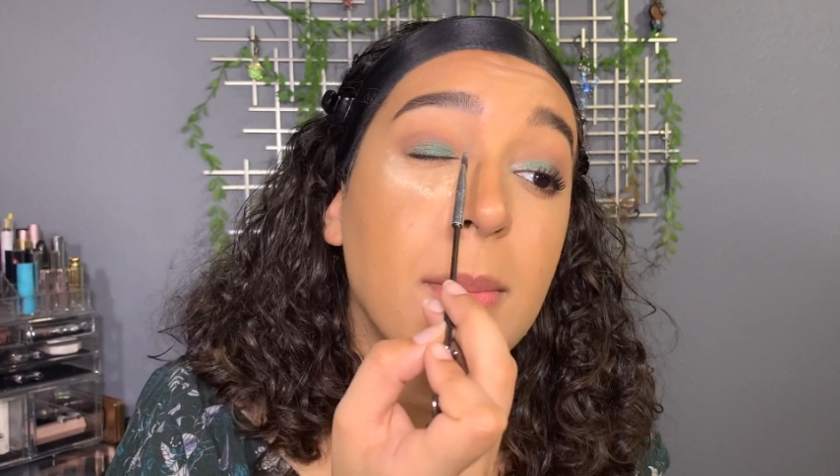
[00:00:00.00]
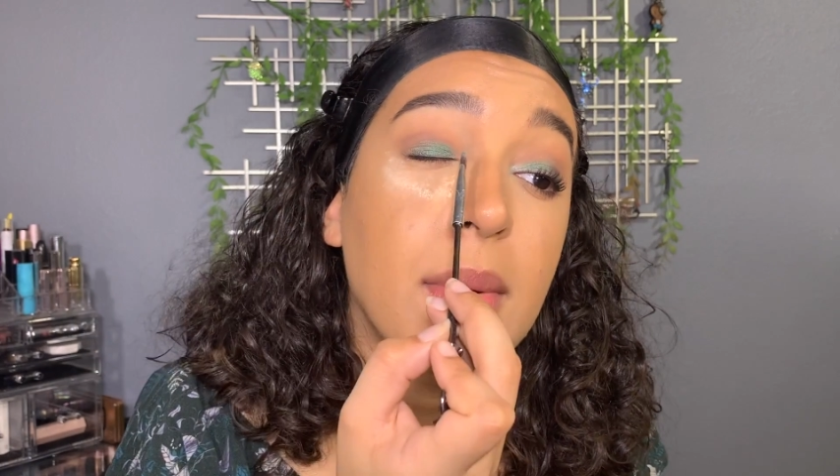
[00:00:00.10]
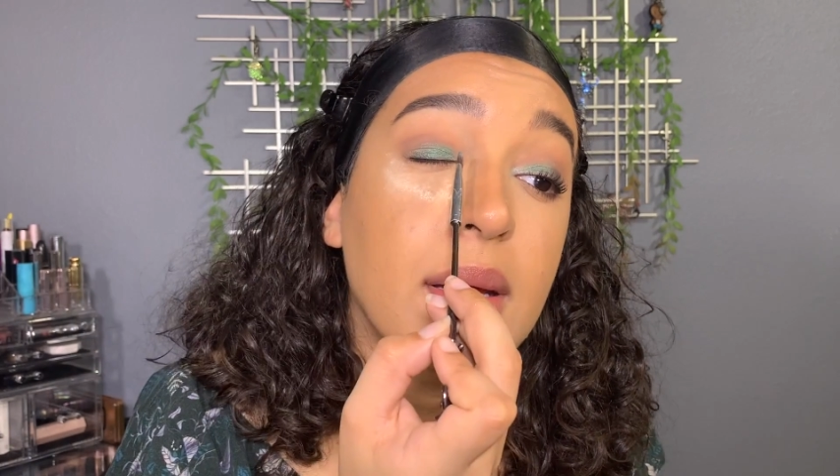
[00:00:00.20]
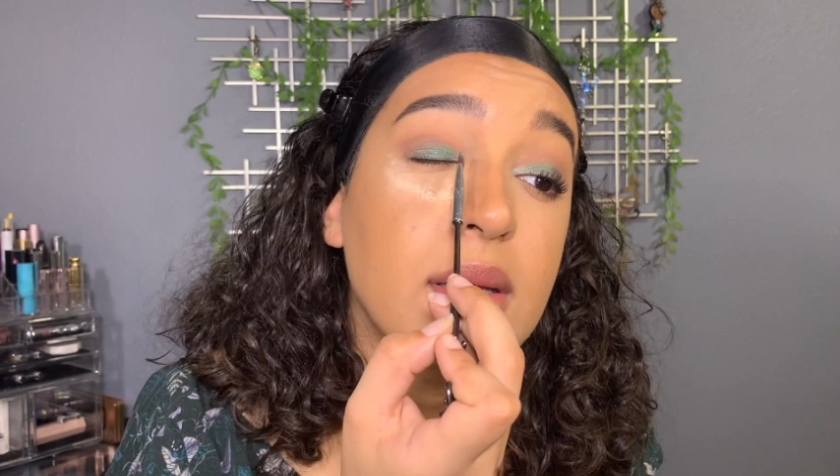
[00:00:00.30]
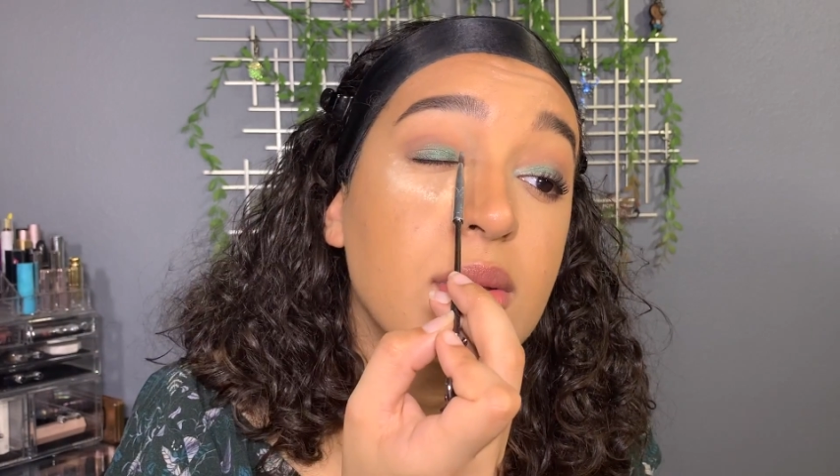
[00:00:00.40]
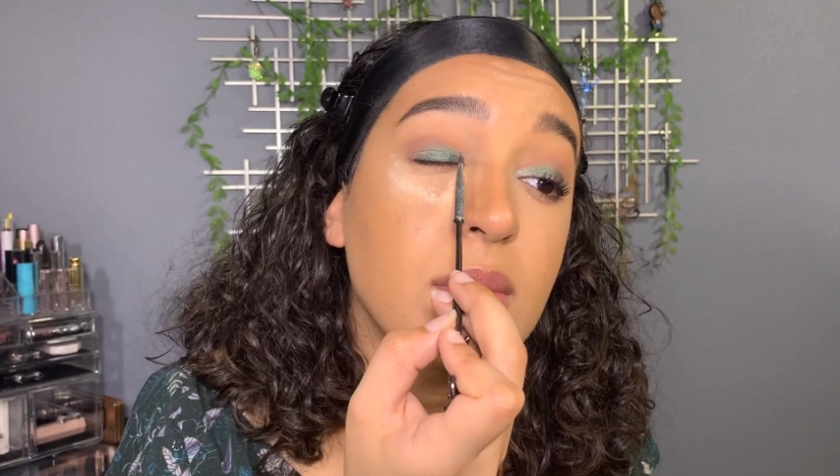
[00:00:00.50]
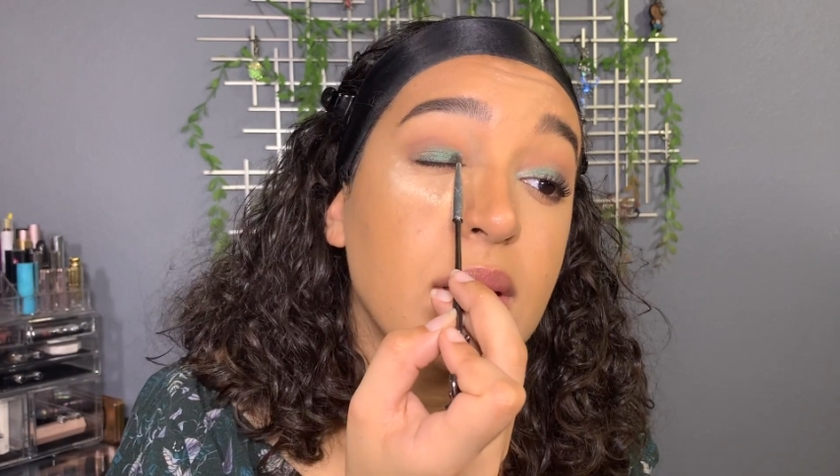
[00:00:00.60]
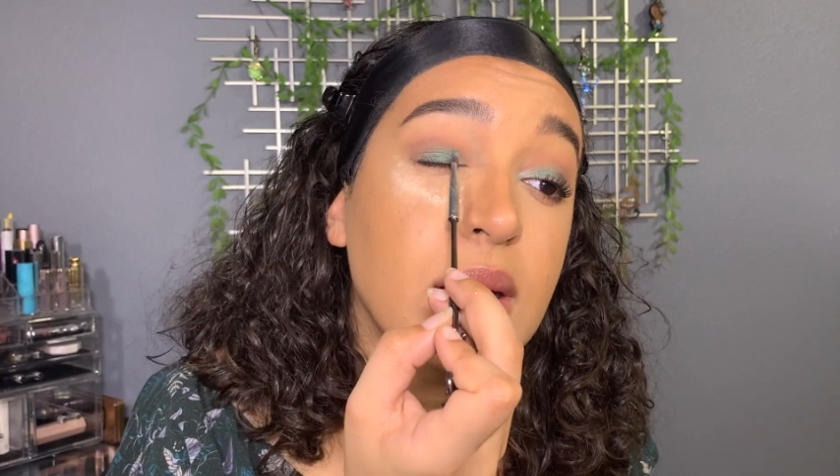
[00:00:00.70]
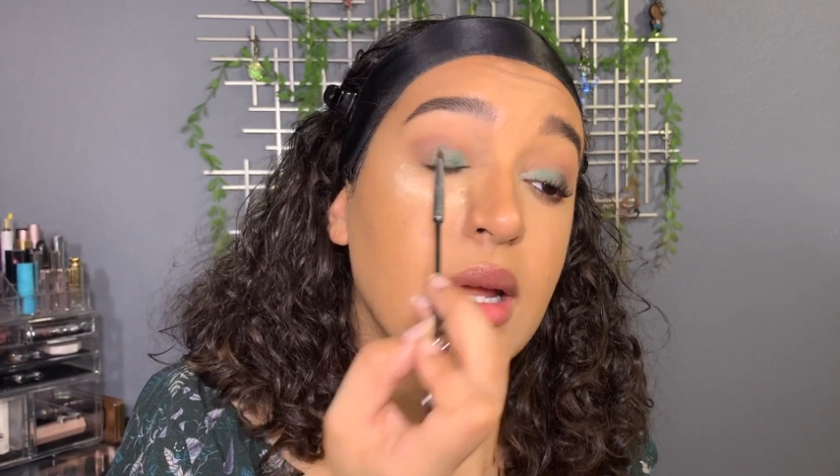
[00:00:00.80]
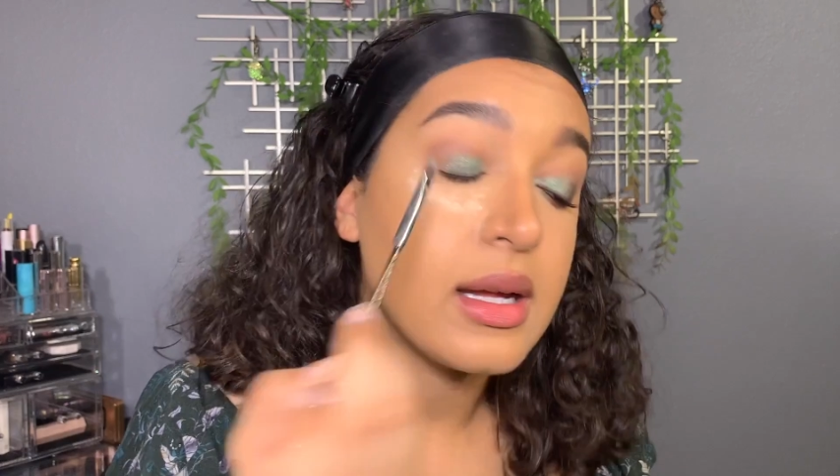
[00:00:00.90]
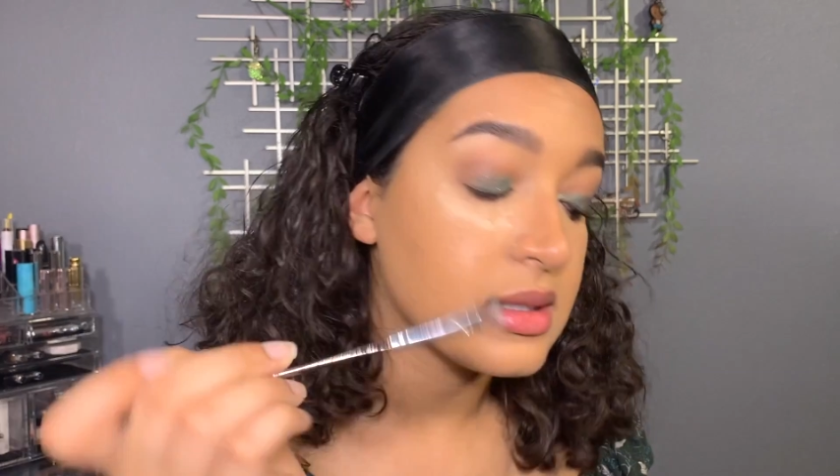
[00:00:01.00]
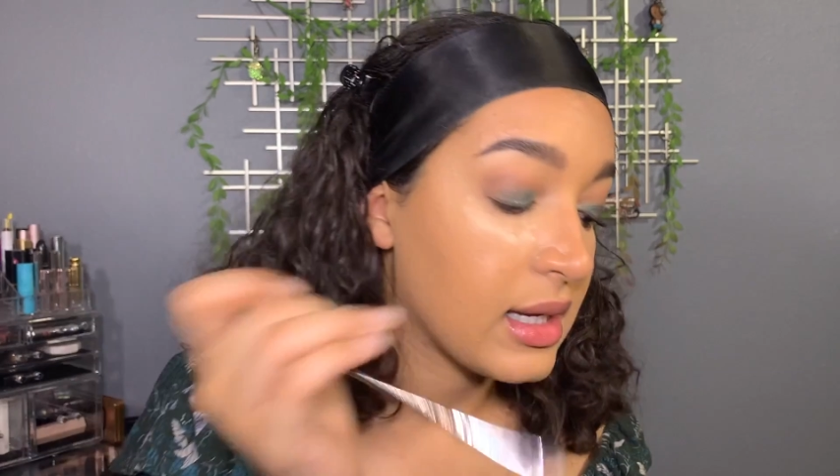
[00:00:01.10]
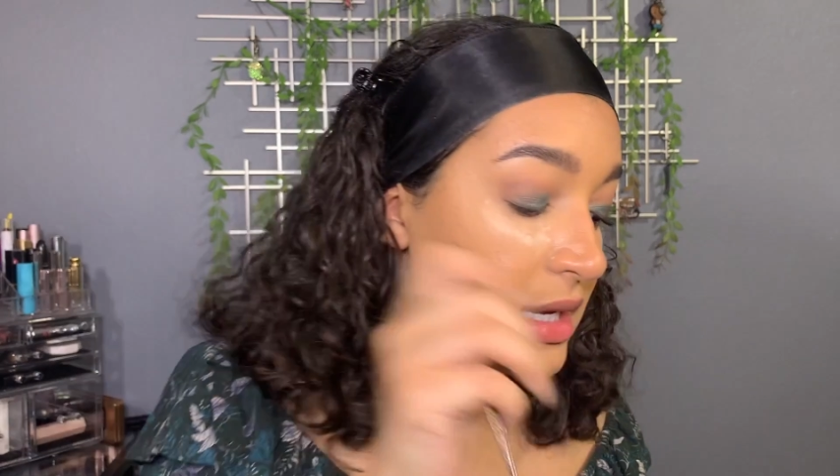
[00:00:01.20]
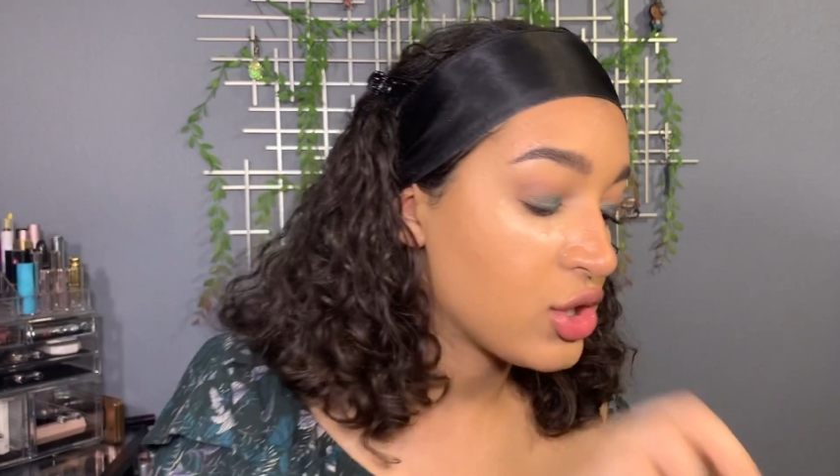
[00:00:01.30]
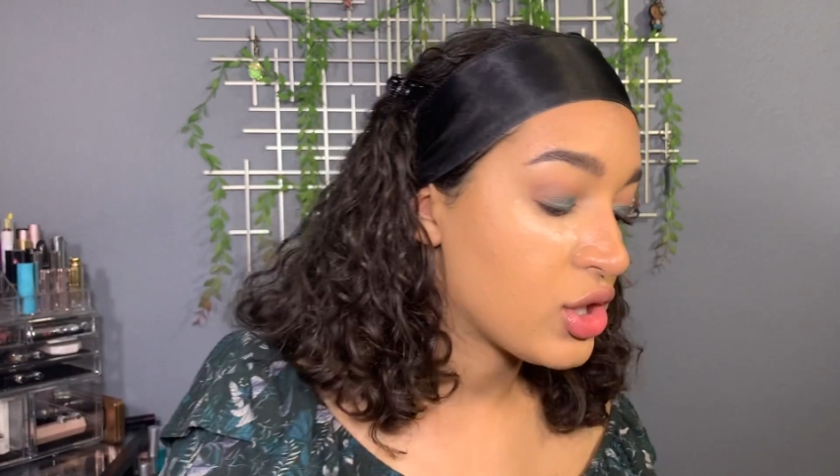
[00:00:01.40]
but it's really nice.
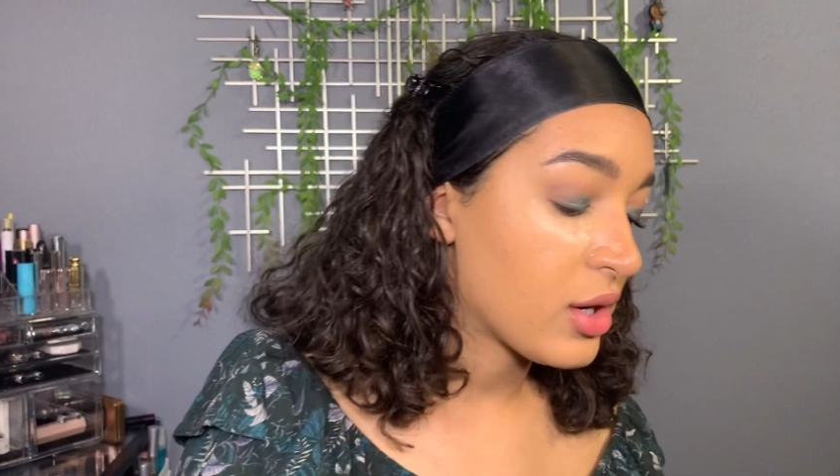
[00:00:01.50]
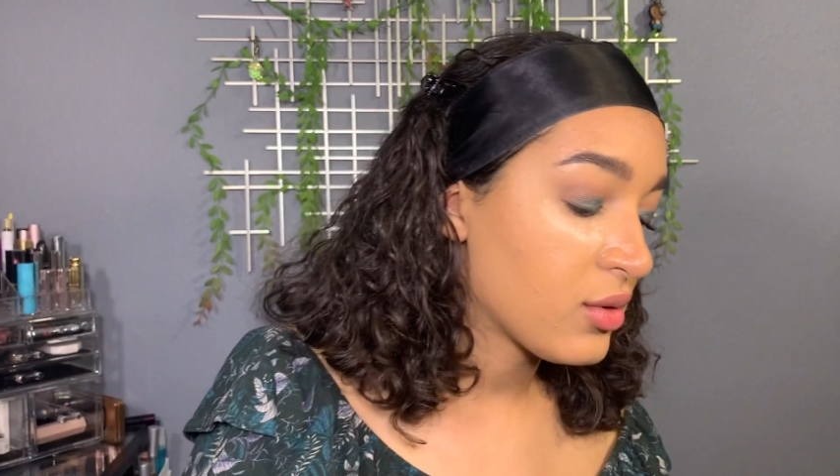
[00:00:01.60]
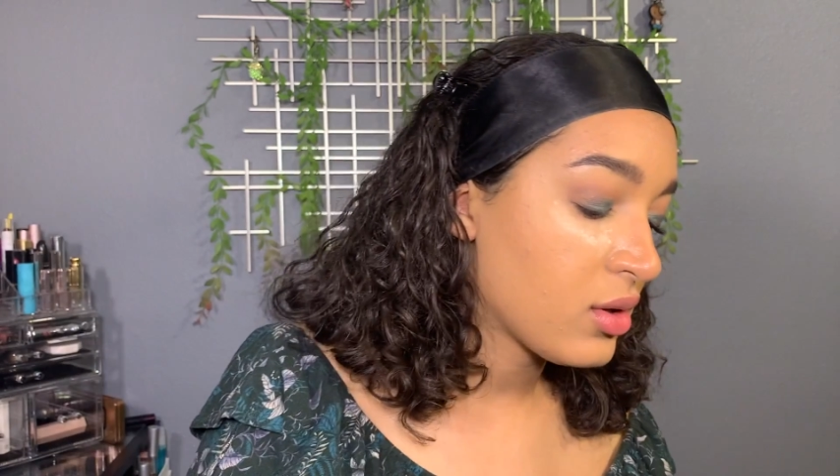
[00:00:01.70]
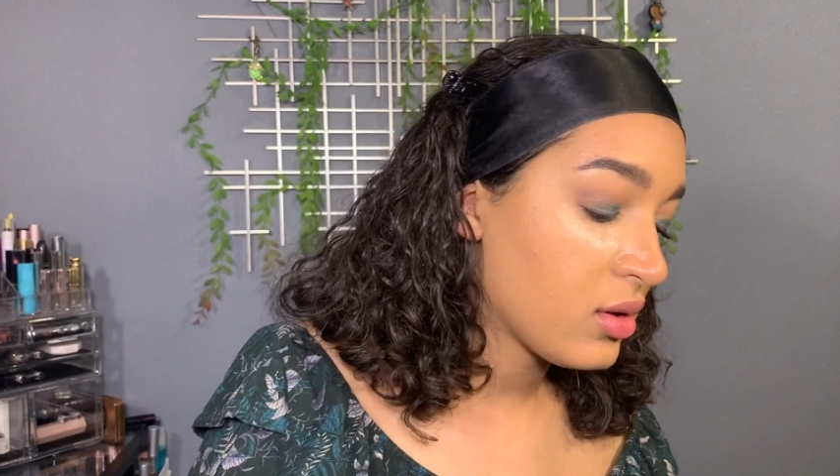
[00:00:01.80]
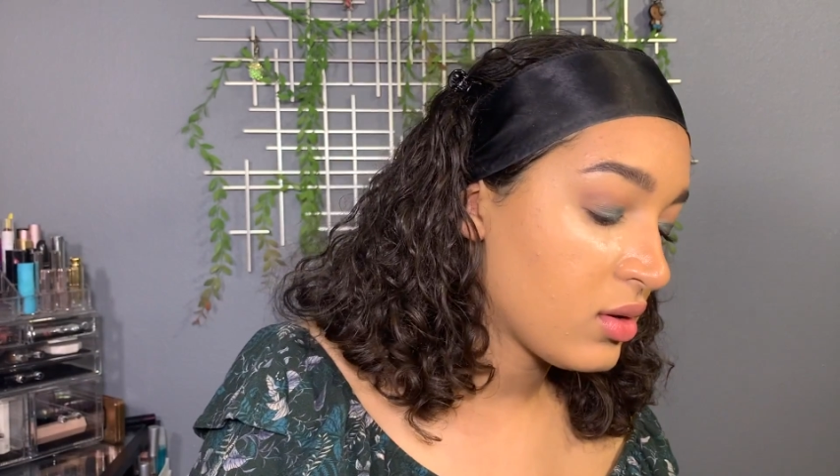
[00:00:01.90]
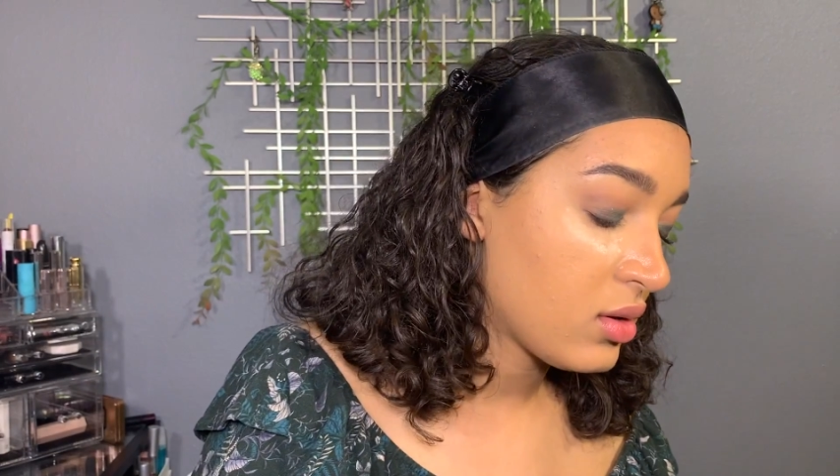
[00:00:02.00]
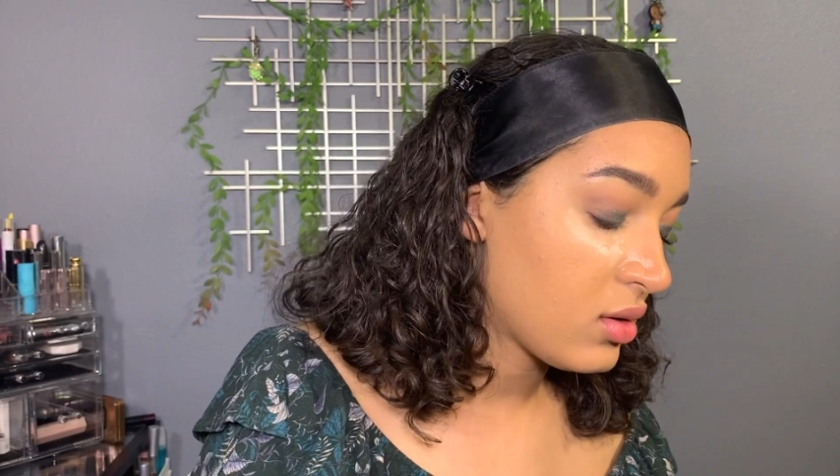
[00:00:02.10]
Like in general,